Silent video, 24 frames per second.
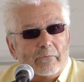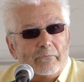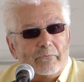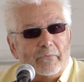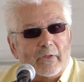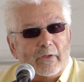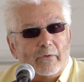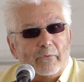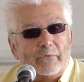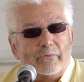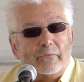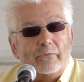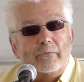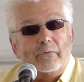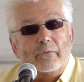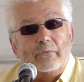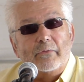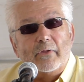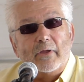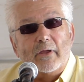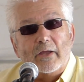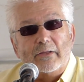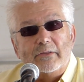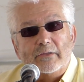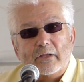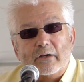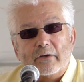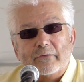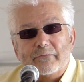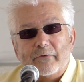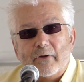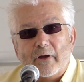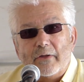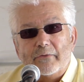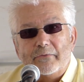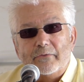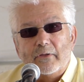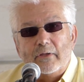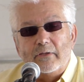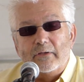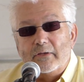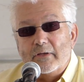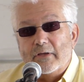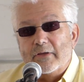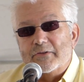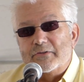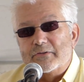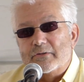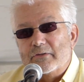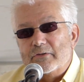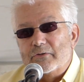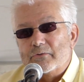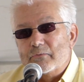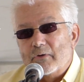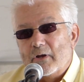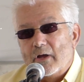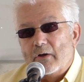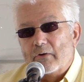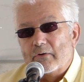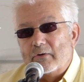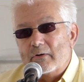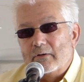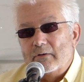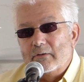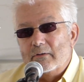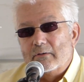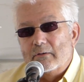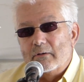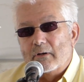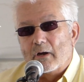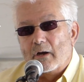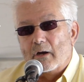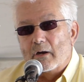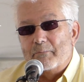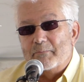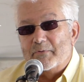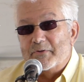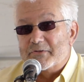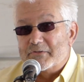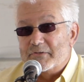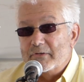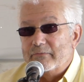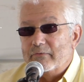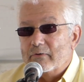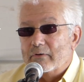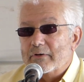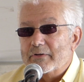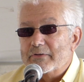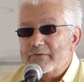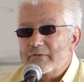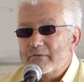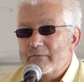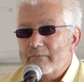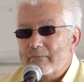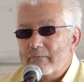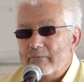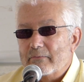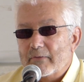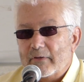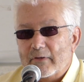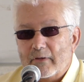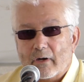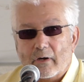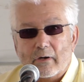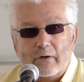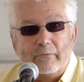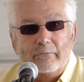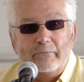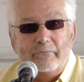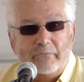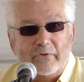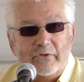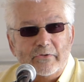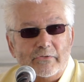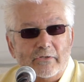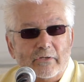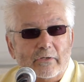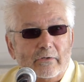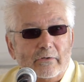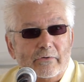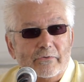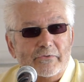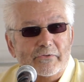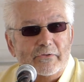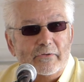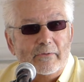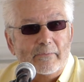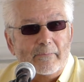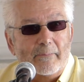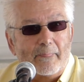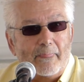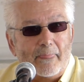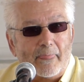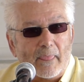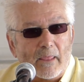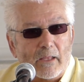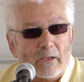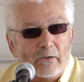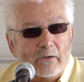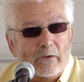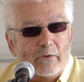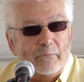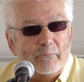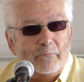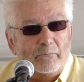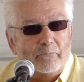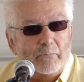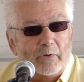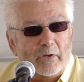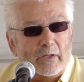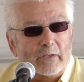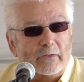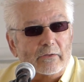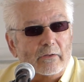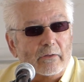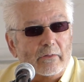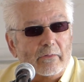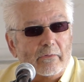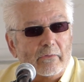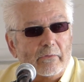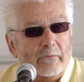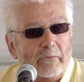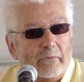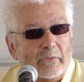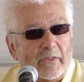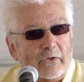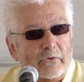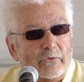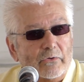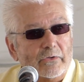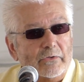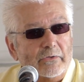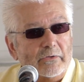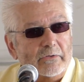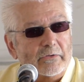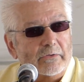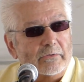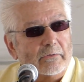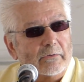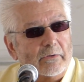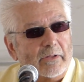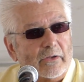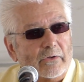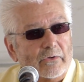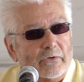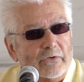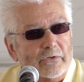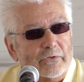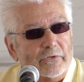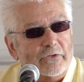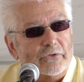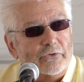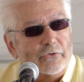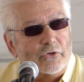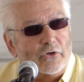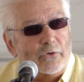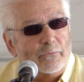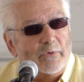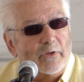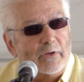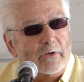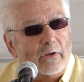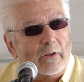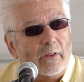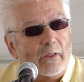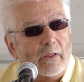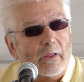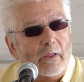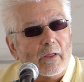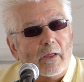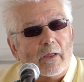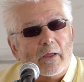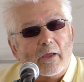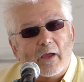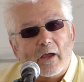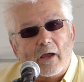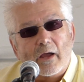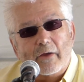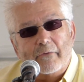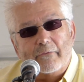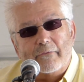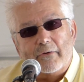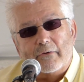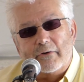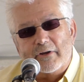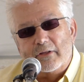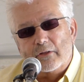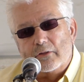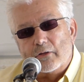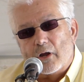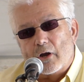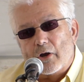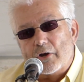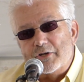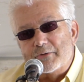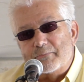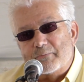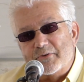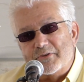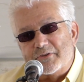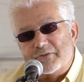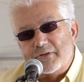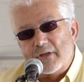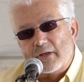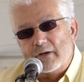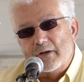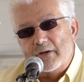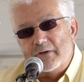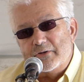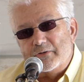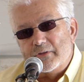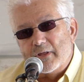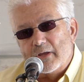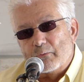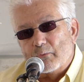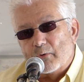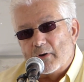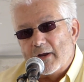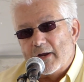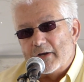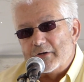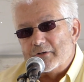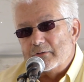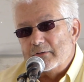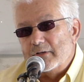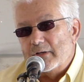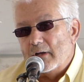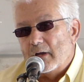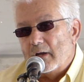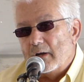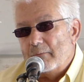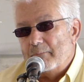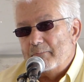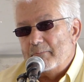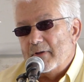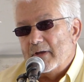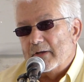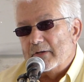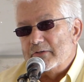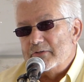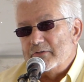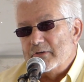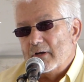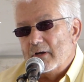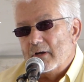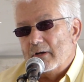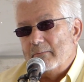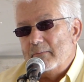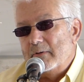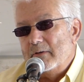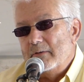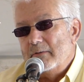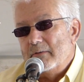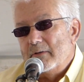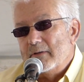they identified that yes, the trout are piscivorous, they are fish eaters, but they couldn't determine a very large percentage that were actually humpback chub.